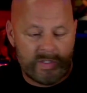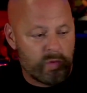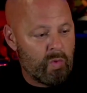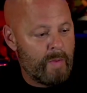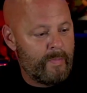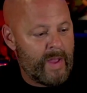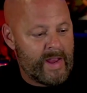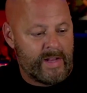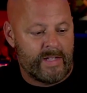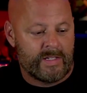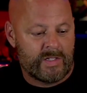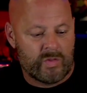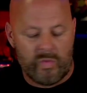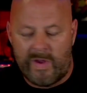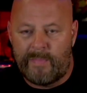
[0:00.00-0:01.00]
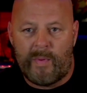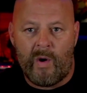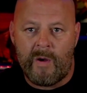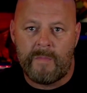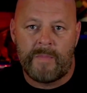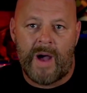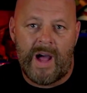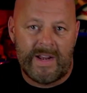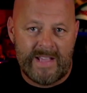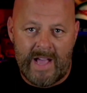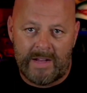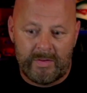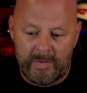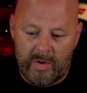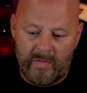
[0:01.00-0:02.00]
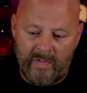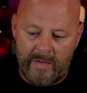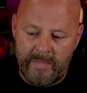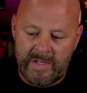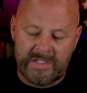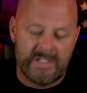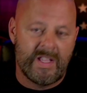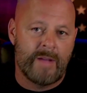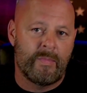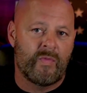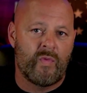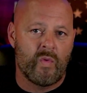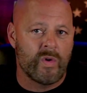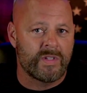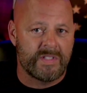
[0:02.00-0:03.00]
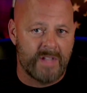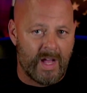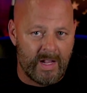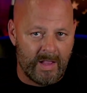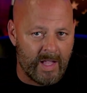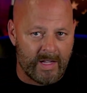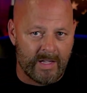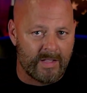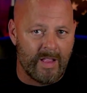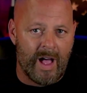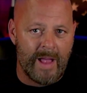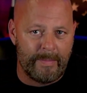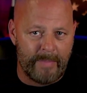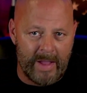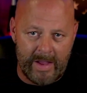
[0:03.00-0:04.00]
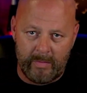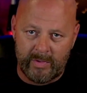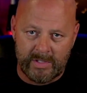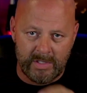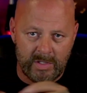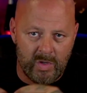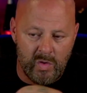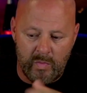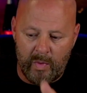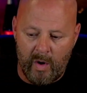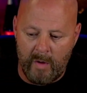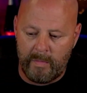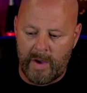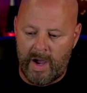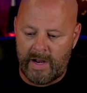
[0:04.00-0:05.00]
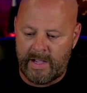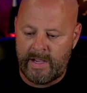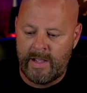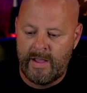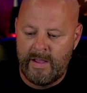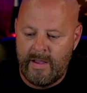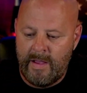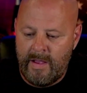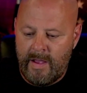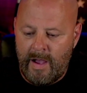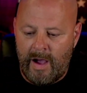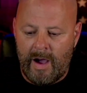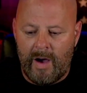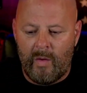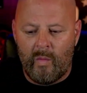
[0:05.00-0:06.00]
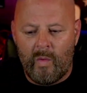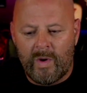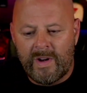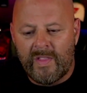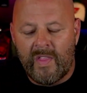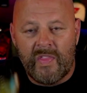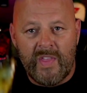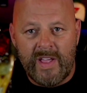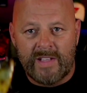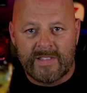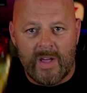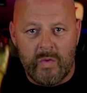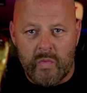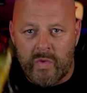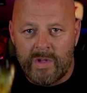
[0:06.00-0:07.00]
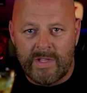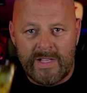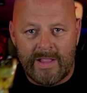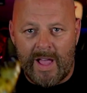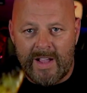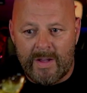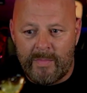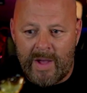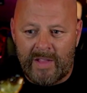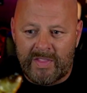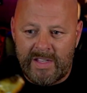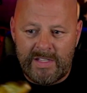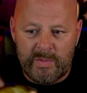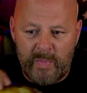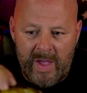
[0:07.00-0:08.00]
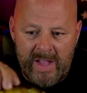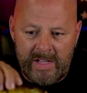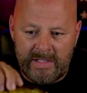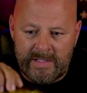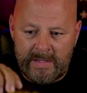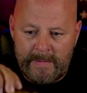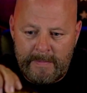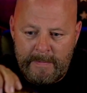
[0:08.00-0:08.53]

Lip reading: swim bait. It's 3-part body. I don't know if I mentioned that before. It's not like a glide bait, which is 2-part body. One of the things I really like about these baits,